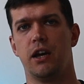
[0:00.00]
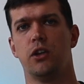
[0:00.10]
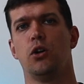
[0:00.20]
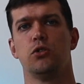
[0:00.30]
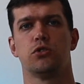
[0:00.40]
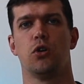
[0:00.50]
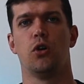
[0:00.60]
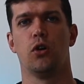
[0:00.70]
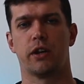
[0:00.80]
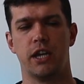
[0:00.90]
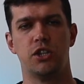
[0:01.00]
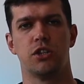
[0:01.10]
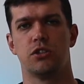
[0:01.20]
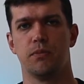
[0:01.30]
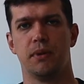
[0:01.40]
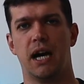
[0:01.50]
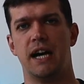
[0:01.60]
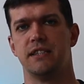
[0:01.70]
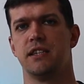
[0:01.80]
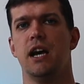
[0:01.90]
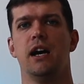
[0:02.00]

and also kitchen supplies